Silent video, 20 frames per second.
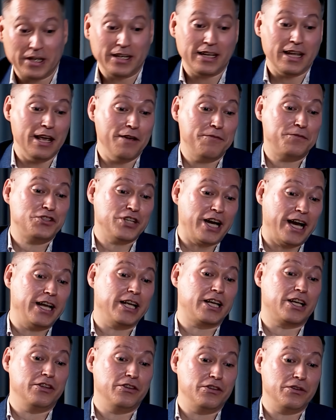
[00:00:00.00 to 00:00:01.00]
I mean, if
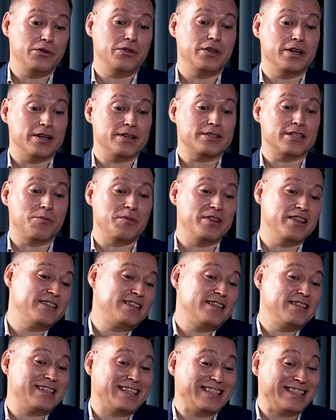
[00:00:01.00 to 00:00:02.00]
China can do this, I mean,
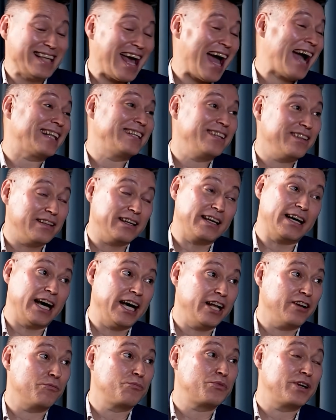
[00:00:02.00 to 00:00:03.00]
this is exactly the
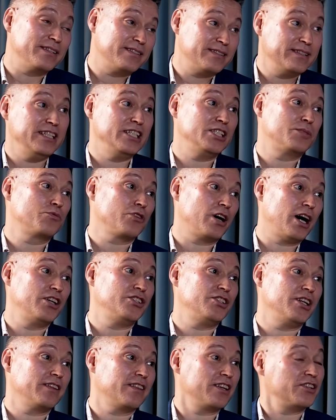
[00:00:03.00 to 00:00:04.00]
kind of prestige
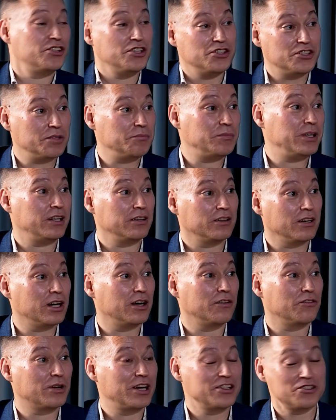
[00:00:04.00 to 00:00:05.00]
project that Xi Jinping
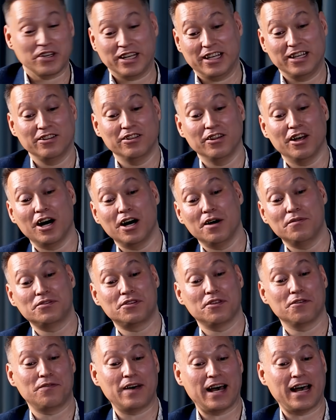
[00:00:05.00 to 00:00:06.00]
loves, right? So he
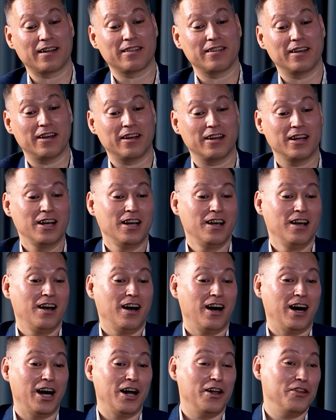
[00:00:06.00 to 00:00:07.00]
loves the fact that,
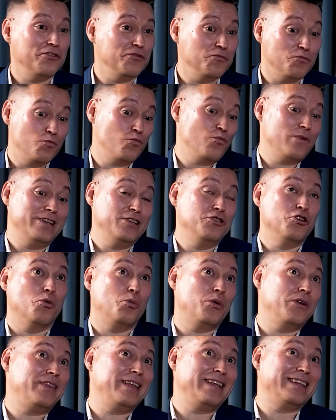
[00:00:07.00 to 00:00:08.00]
you
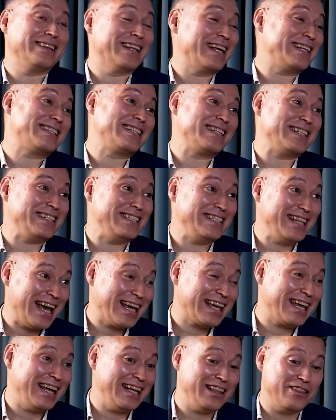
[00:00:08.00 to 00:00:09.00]
know, within less than a
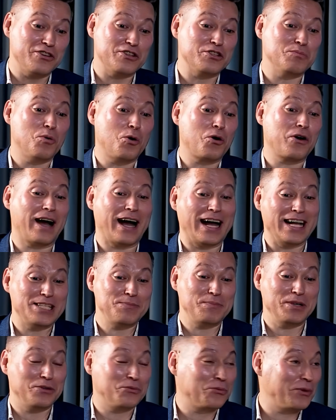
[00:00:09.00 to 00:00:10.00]
decade, there's more
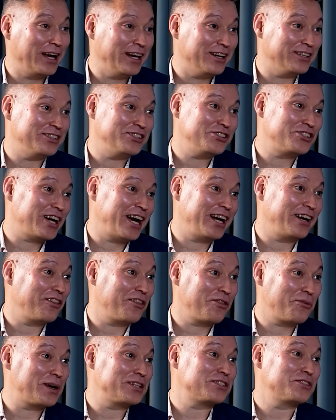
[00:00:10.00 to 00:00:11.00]
high-speed rail in China
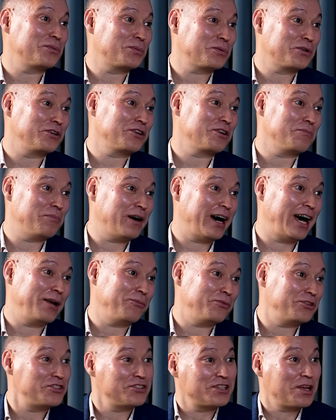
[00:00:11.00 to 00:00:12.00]
than the rest of the world
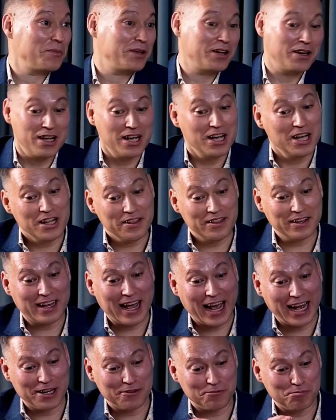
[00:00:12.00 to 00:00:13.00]
combined, which is, I mean, the
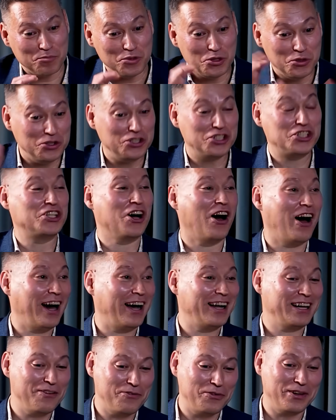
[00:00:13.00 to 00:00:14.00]
kind of
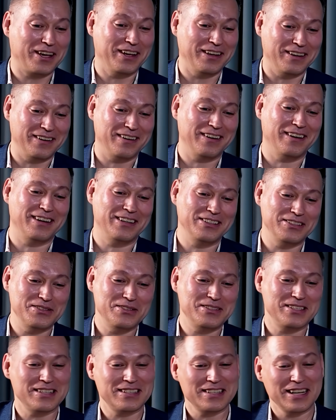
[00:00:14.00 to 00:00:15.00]
moonshot, if we can
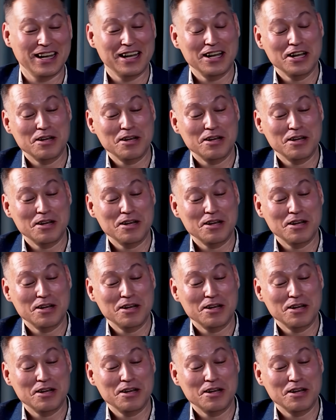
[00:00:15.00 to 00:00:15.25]
use this,